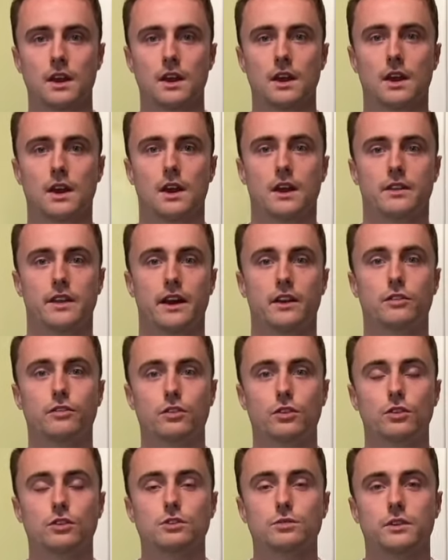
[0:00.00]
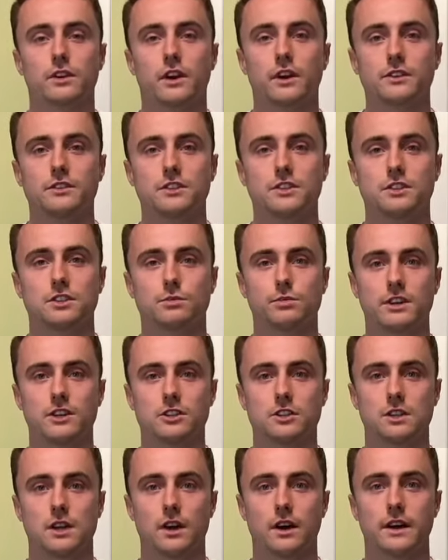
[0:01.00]
Then of course we're going to switch
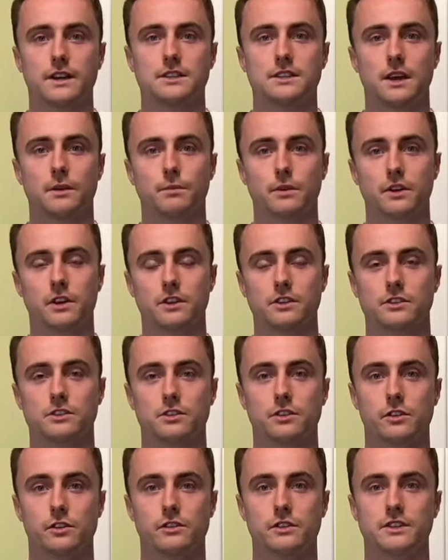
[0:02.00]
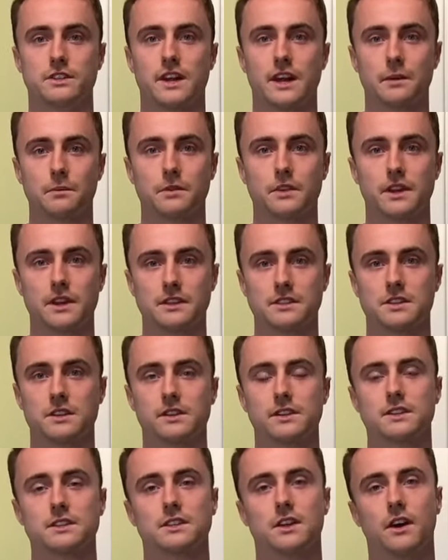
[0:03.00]
sides and we're going to do the same thing. So
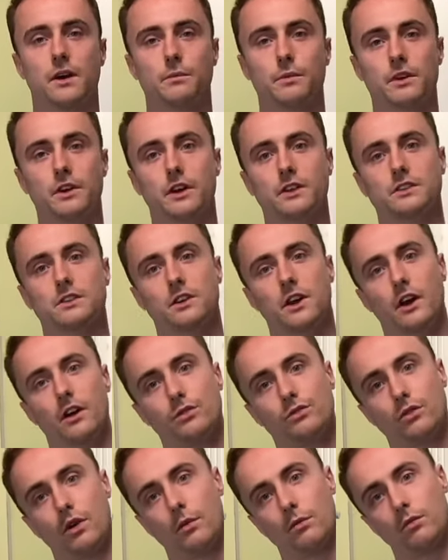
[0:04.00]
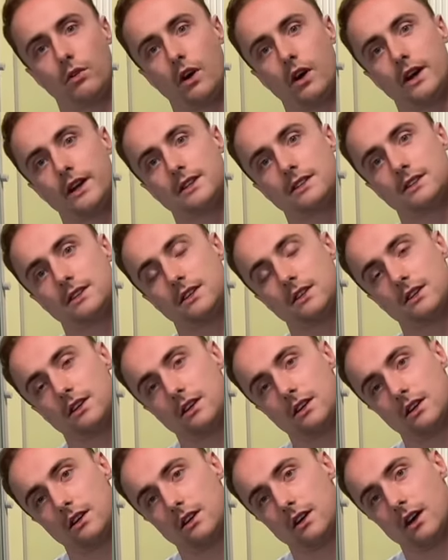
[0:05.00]
this time we're going to go from right
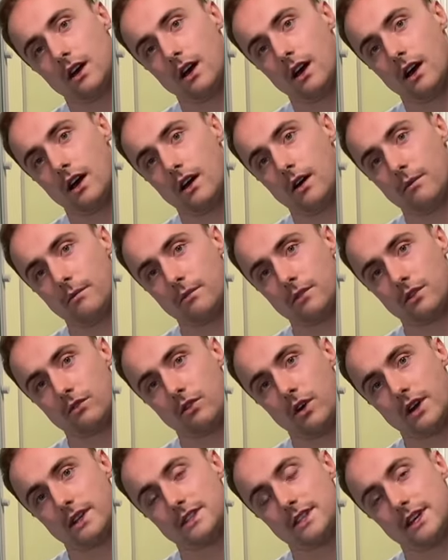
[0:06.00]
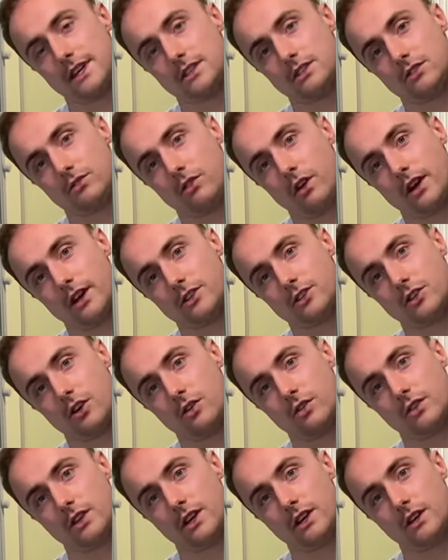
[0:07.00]
ear to right
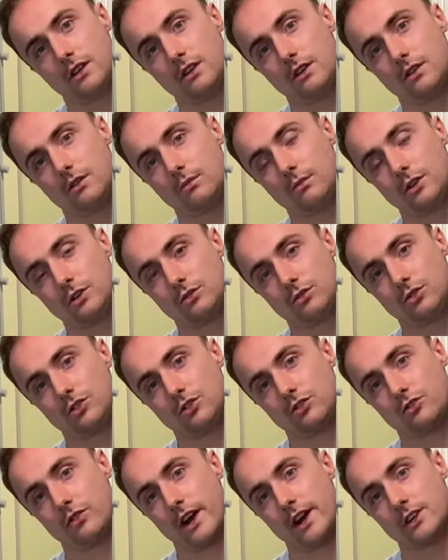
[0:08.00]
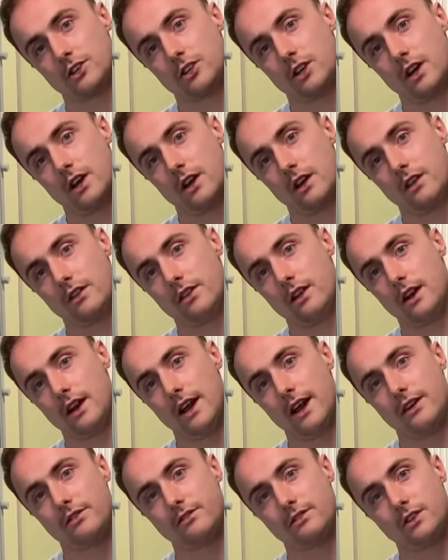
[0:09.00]
shoulder, which will stretch the
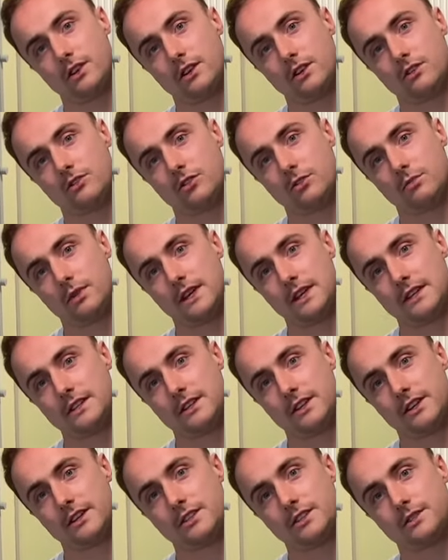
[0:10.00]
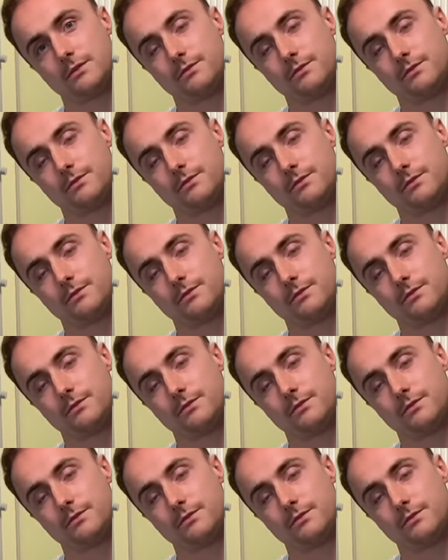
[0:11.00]
left trapezius.